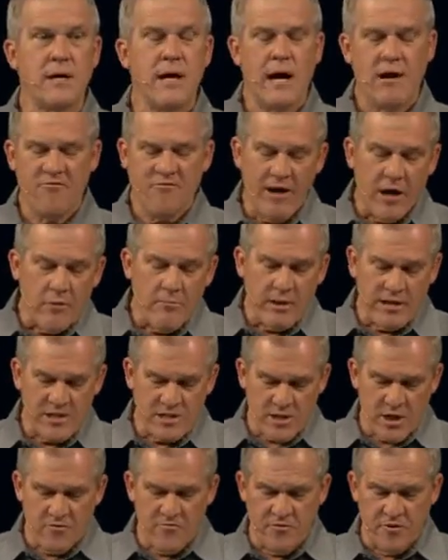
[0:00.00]
I found
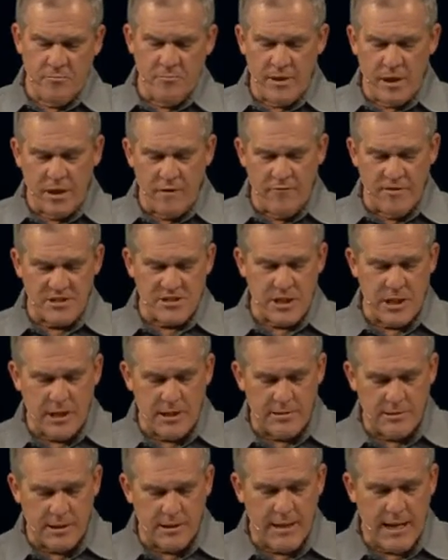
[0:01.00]
myself in the middle of this
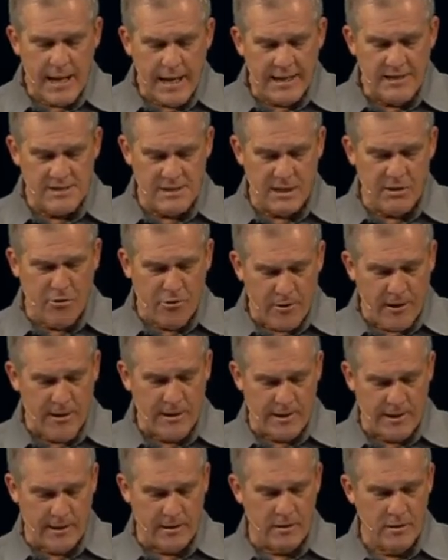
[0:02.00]
hut in Haiti
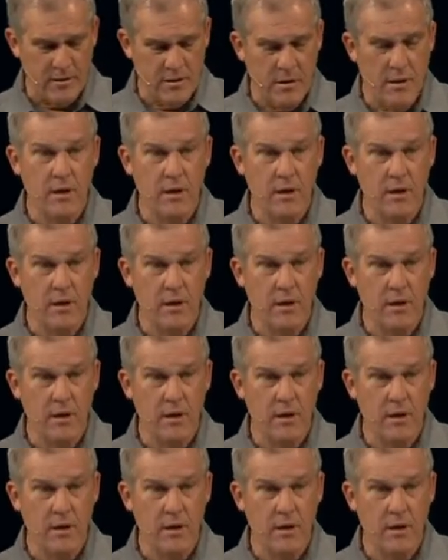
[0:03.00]
thinking,